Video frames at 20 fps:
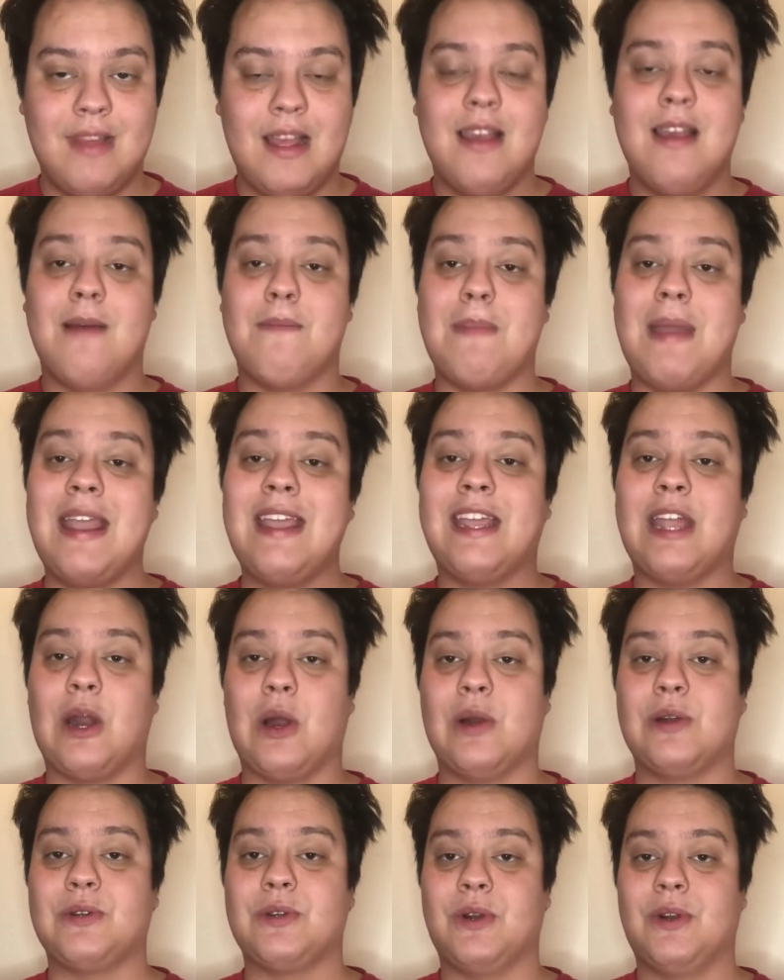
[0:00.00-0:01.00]
main
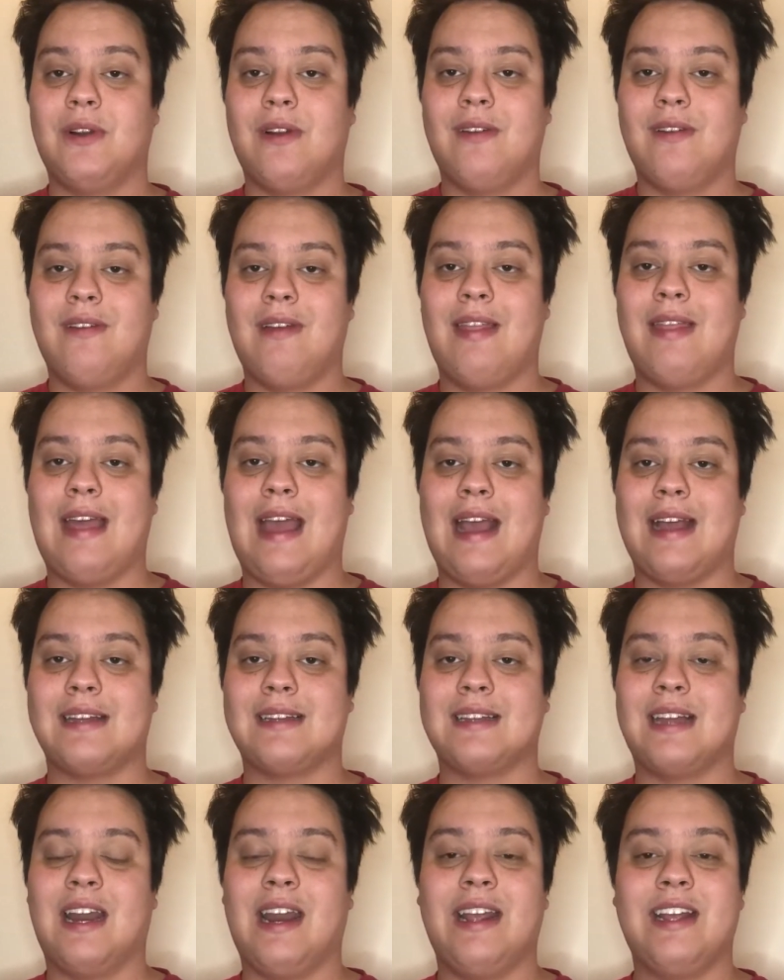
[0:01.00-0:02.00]
character, that
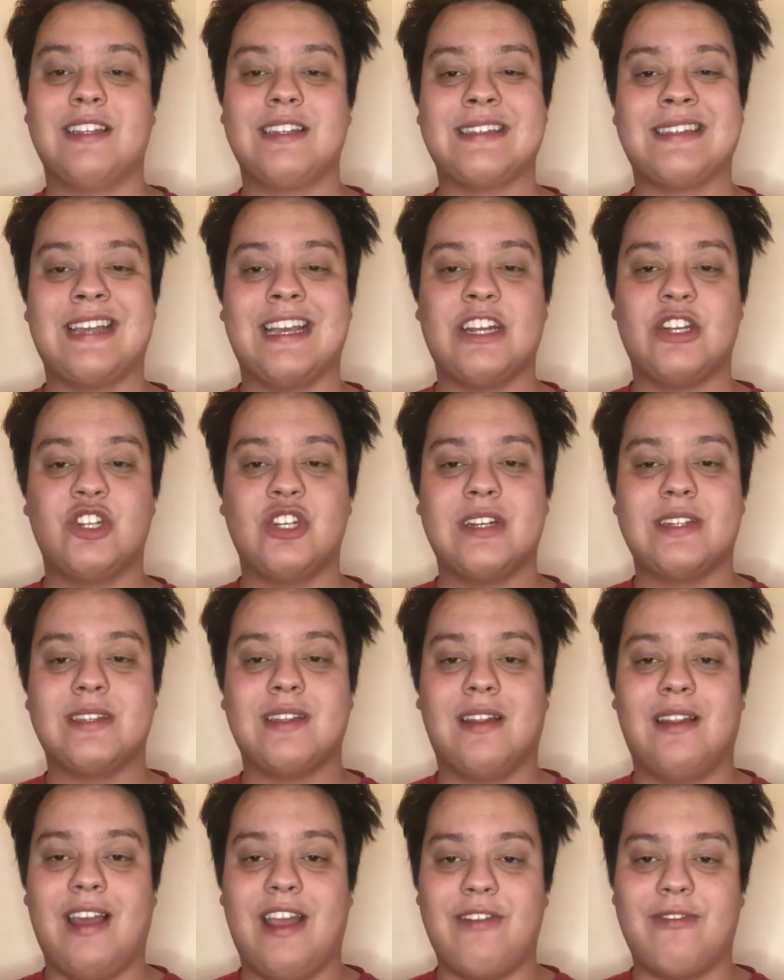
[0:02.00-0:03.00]
kind of gets a second chance at
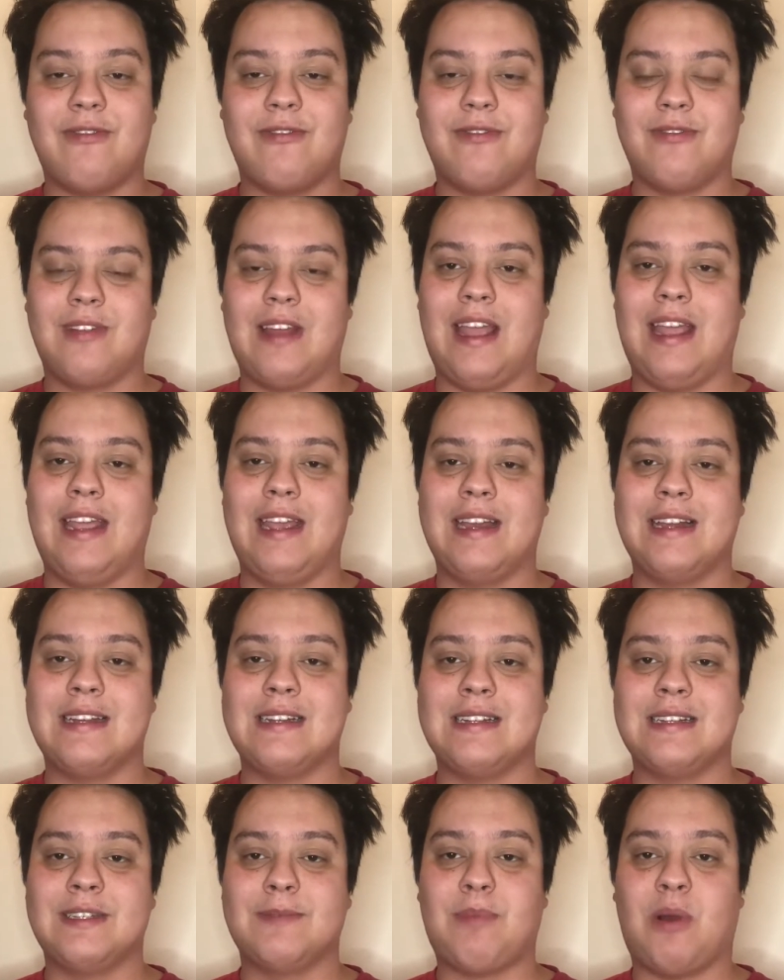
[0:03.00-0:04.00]
life and
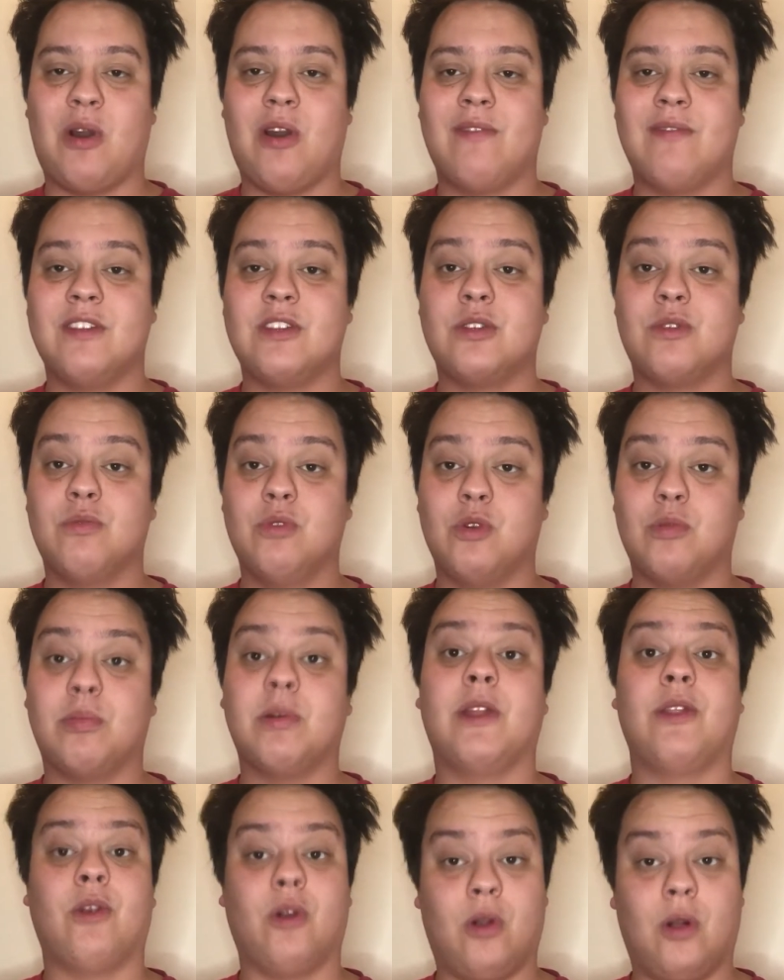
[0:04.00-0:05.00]
is part of this group,
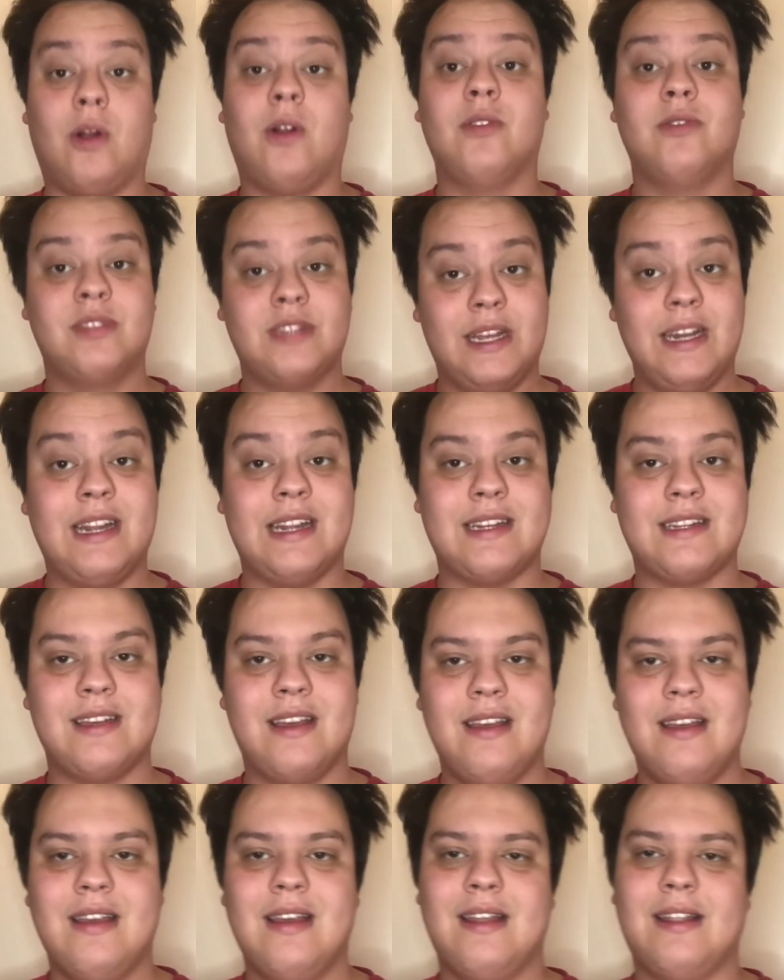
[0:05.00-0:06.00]
and they're called Tenet,
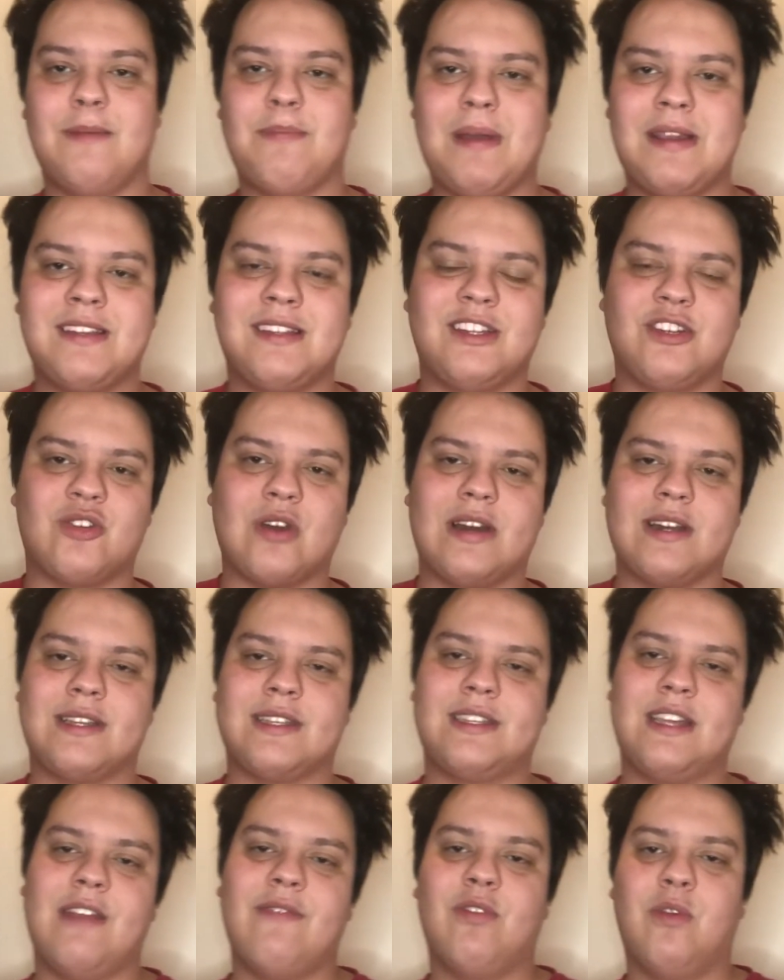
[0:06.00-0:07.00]
that basically try to
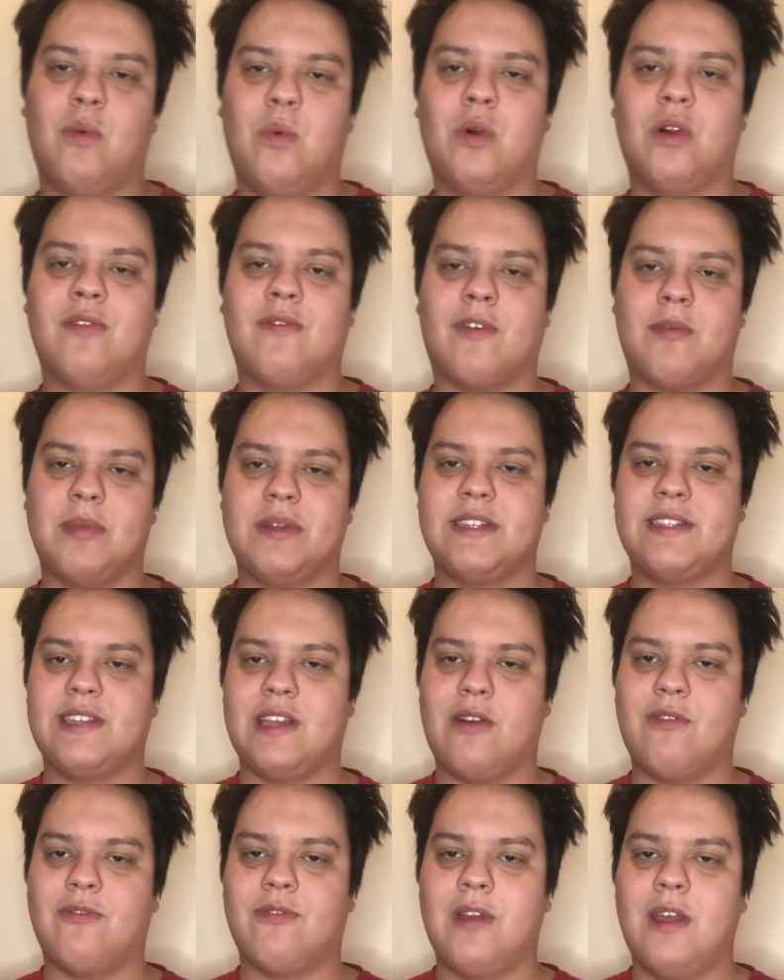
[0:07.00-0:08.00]
save the world from
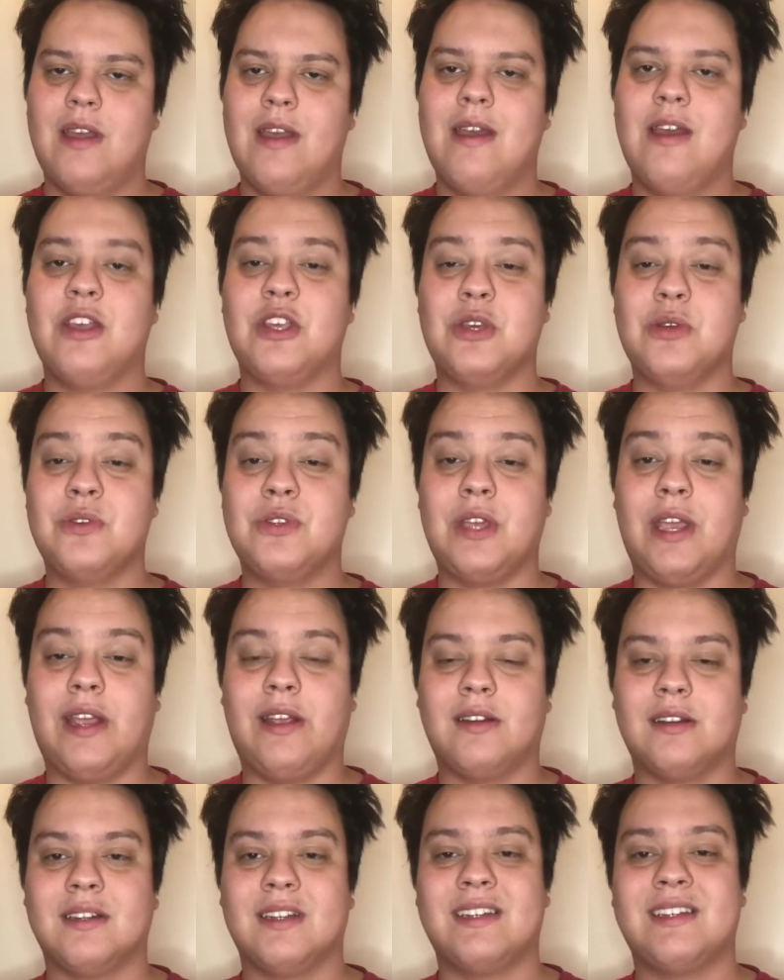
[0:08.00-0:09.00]
itself
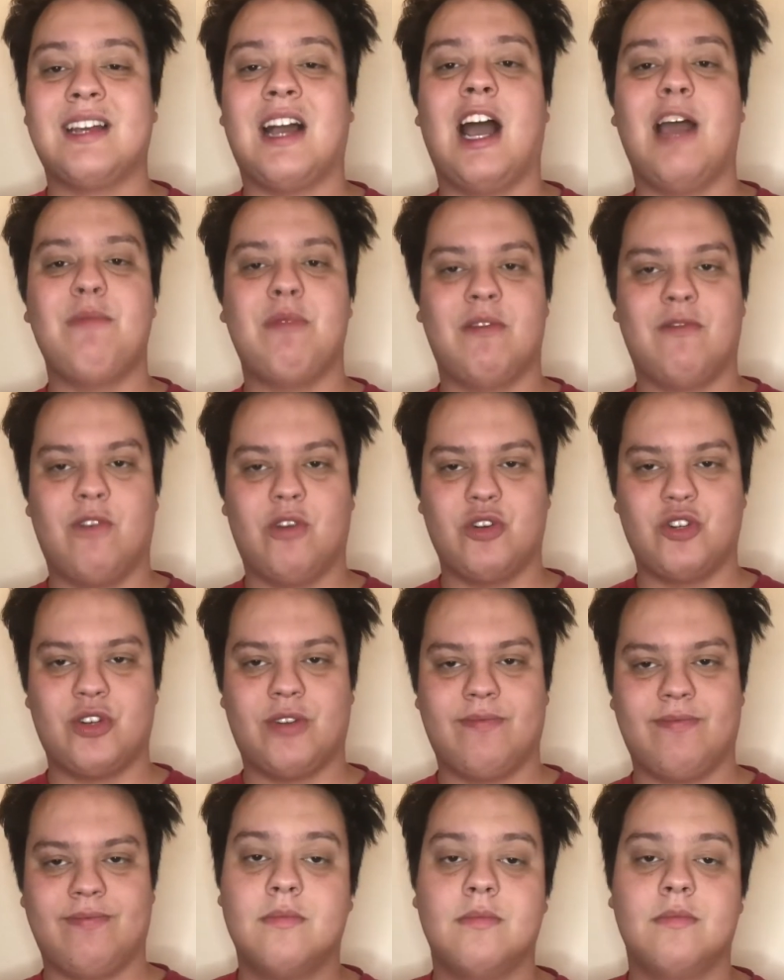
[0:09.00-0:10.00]
using time inversion.
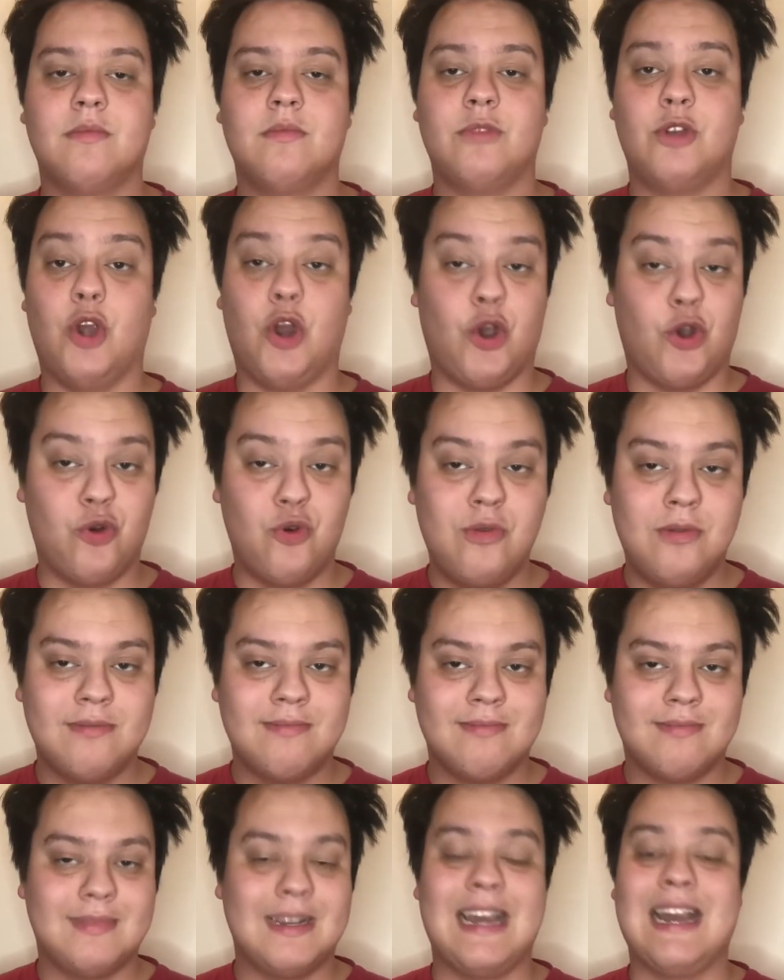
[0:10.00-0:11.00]
No,
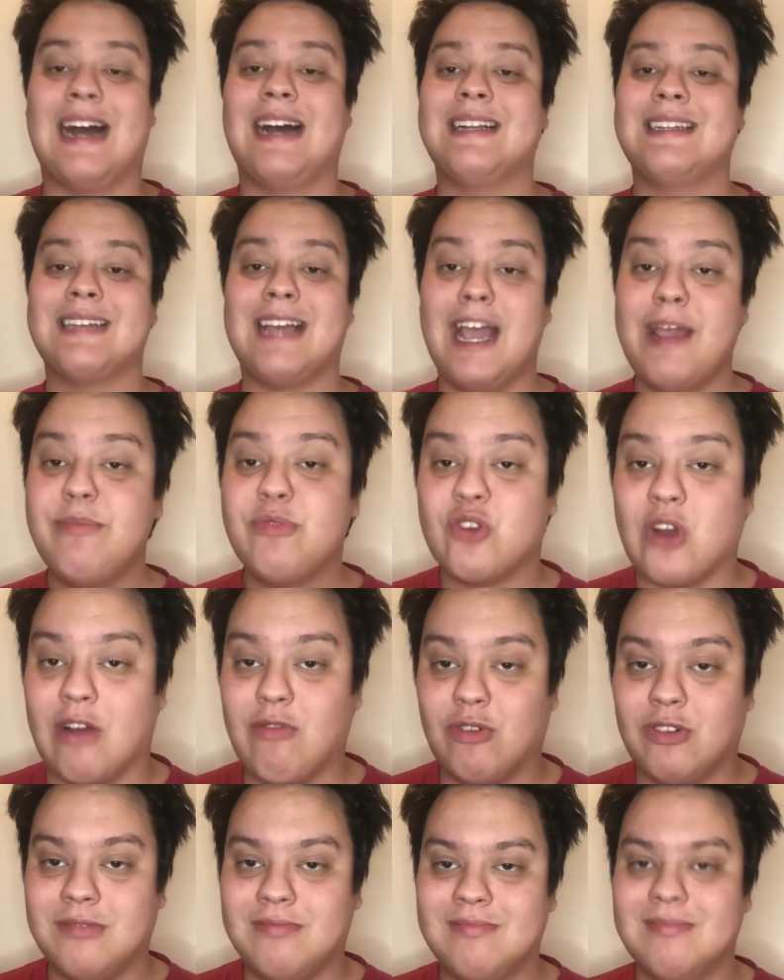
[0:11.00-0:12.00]
not time
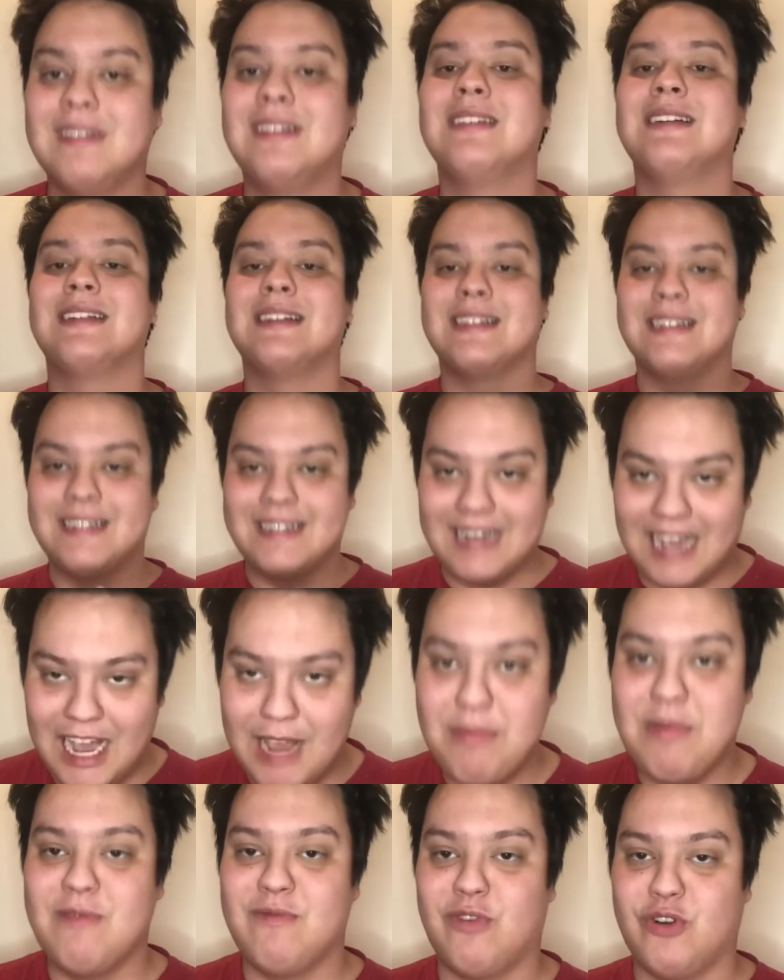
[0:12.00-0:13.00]
travel, time
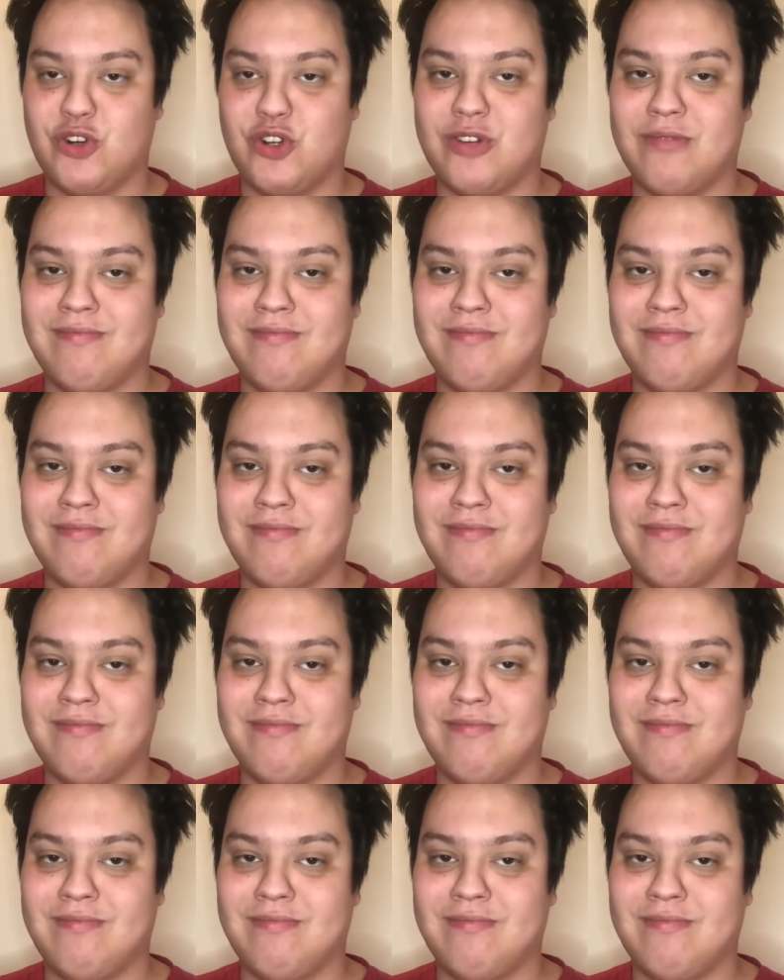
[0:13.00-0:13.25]
inversion.